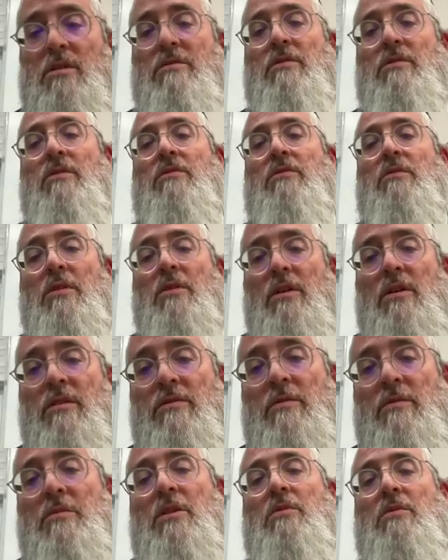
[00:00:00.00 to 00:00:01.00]
even if you're
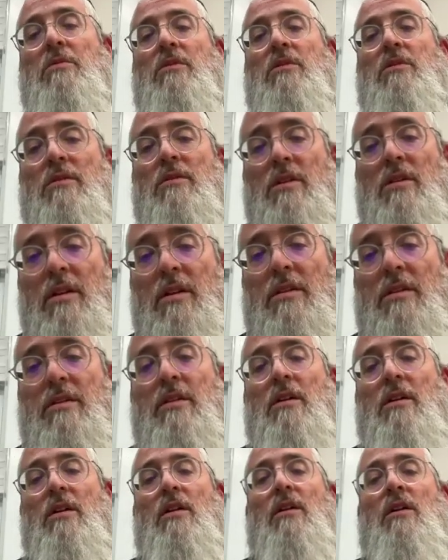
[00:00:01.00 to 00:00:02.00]
bleeding from between your teeth,
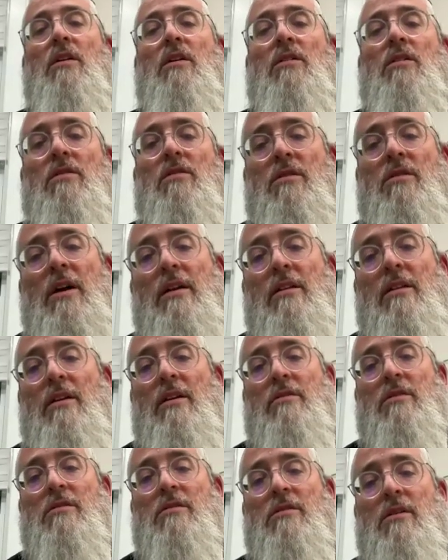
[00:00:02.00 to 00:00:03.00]
you're not
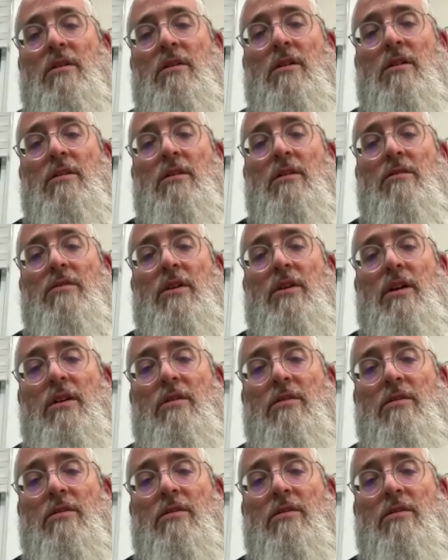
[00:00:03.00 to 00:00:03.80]
allowed to suck on it.